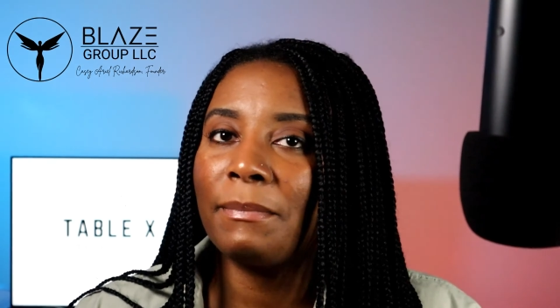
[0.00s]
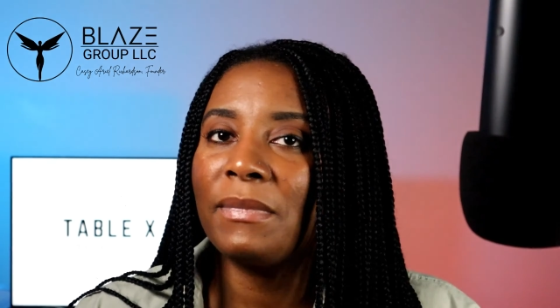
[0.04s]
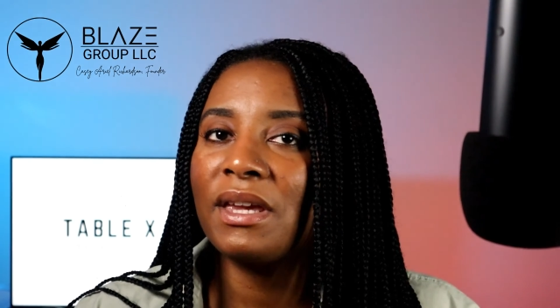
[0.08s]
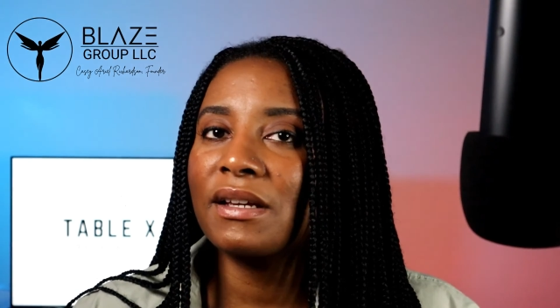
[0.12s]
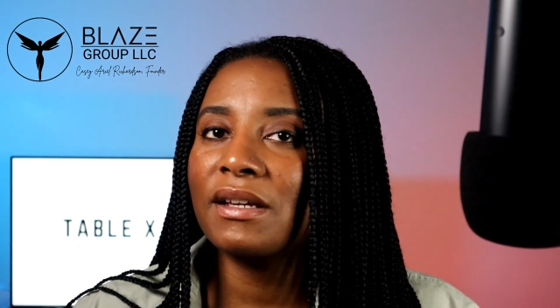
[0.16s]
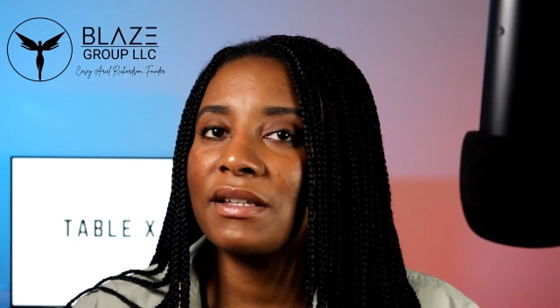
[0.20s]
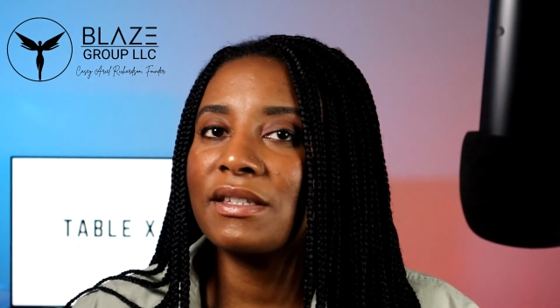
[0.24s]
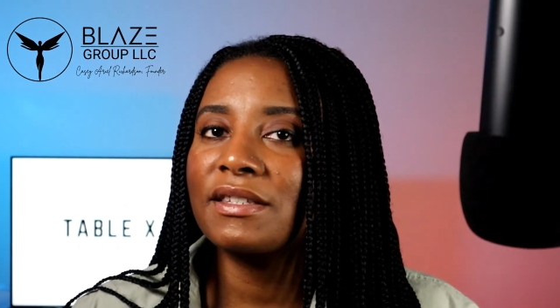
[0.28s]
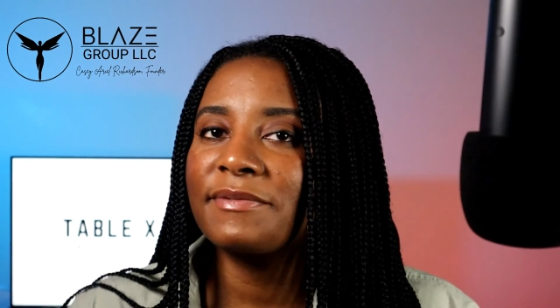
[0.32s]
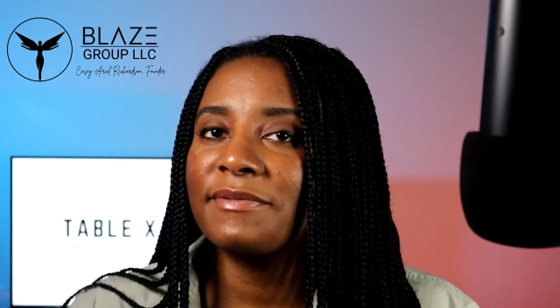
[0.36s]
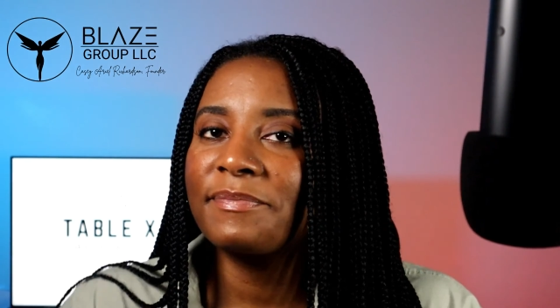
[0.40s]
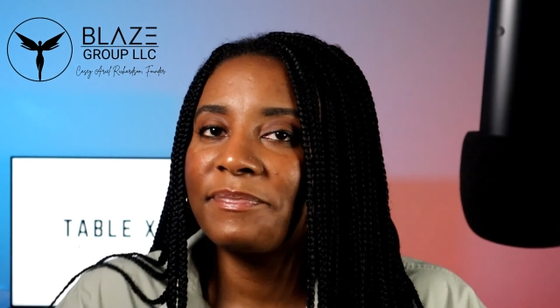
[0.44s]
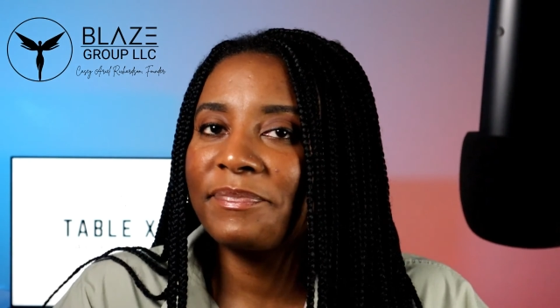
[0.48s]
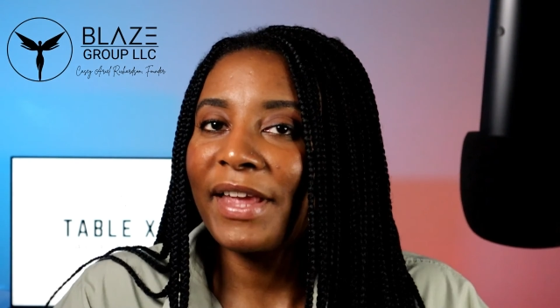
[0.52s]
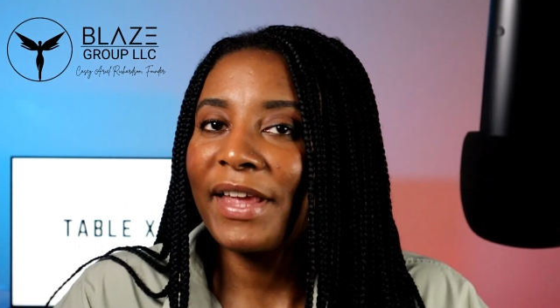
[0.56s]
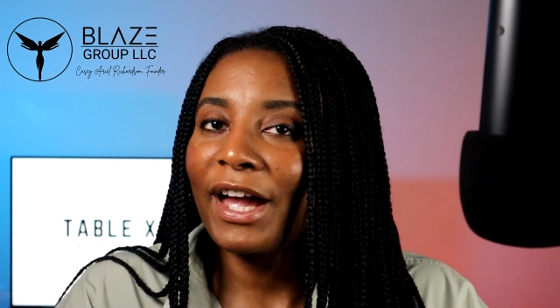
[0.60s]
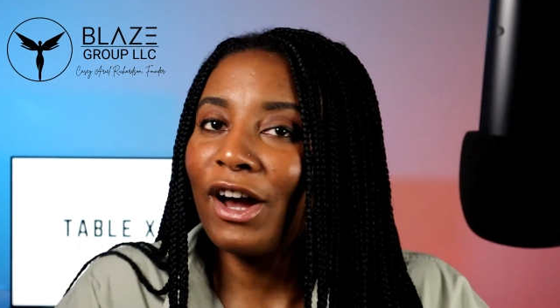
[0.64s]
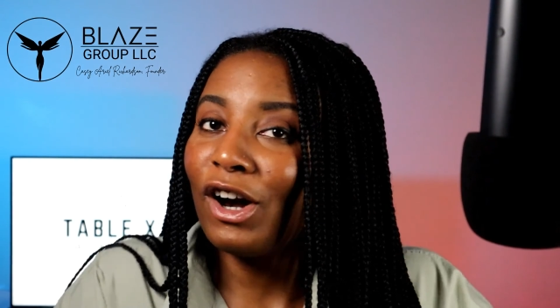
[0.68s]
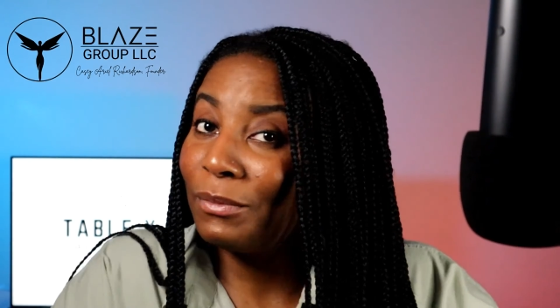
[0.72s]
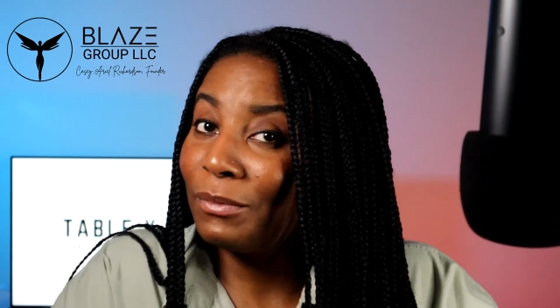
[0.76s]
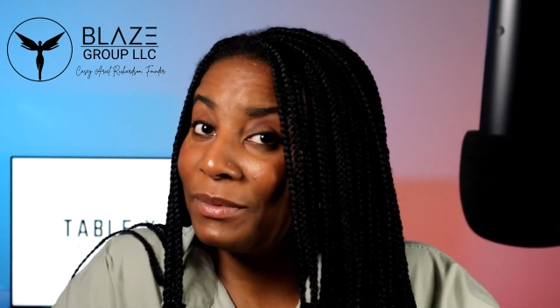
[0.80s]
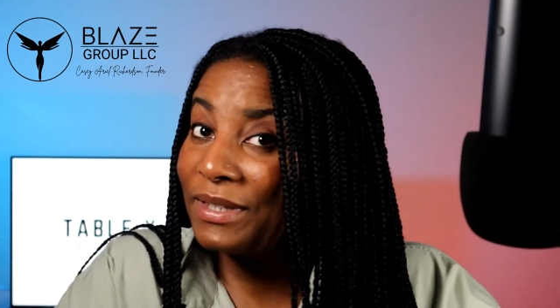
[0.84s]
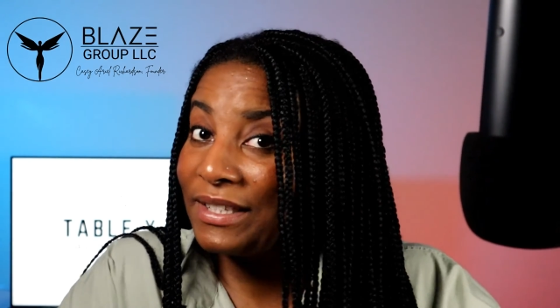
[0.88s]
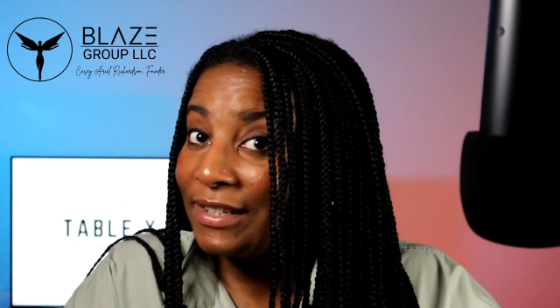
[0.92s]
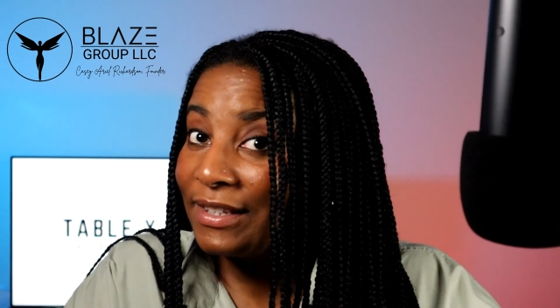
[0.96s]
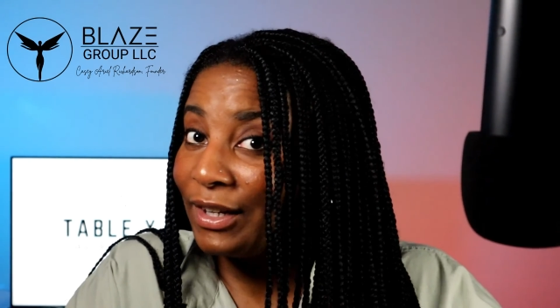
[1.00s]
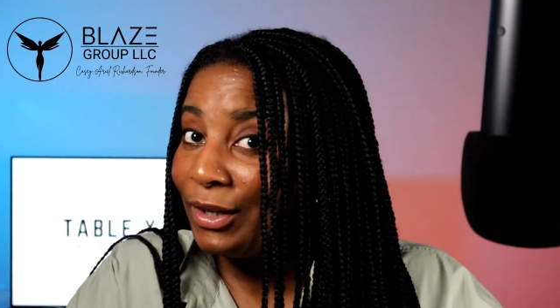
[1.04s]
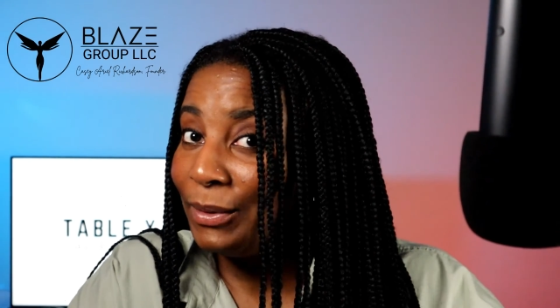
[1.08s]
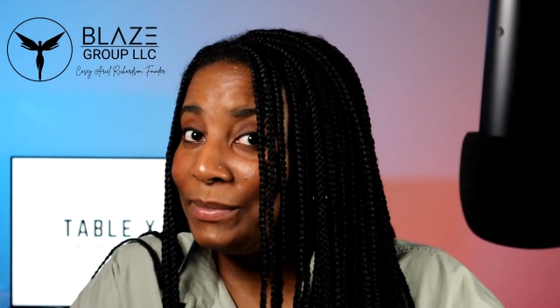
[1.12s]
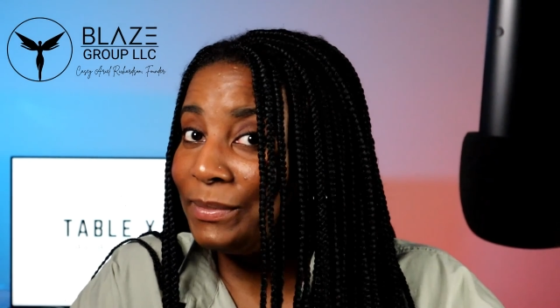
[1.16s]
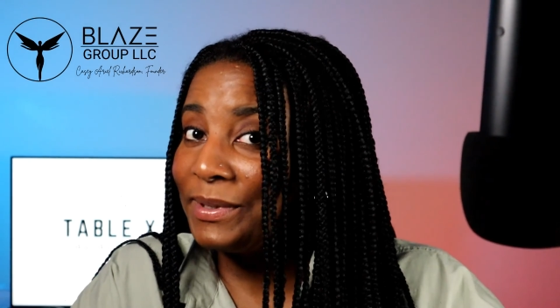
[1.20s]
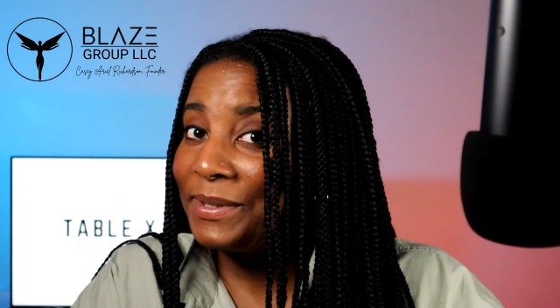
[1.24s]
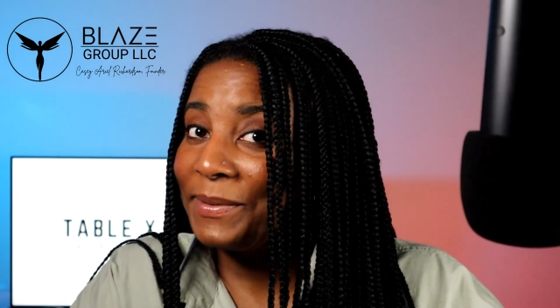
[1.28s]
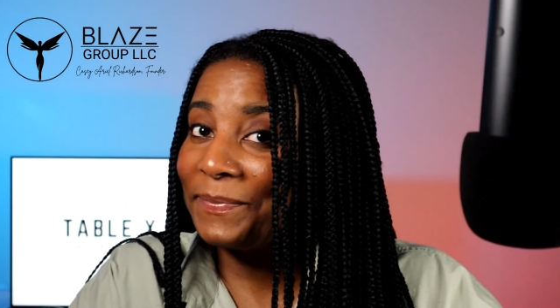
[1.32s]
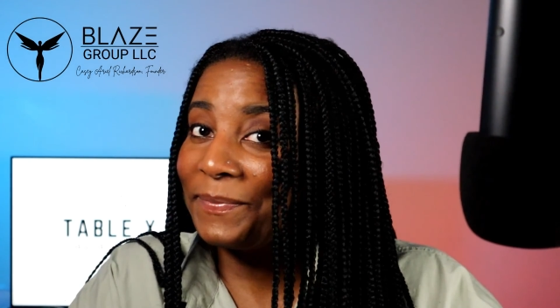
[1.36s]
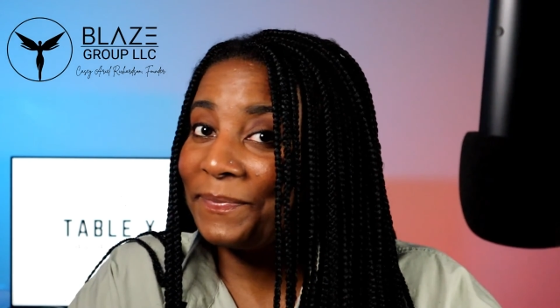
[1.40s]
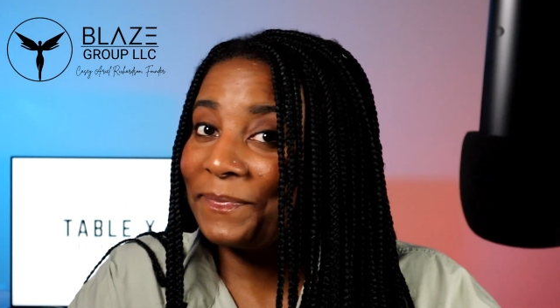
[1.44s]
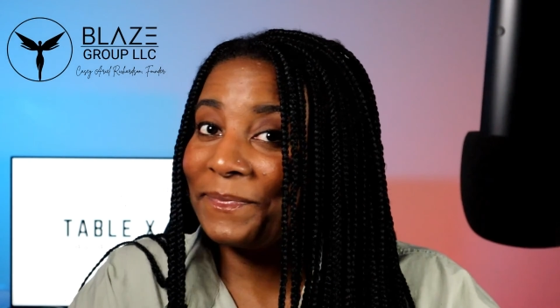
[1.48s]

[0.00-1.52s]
mix. I hope this helped.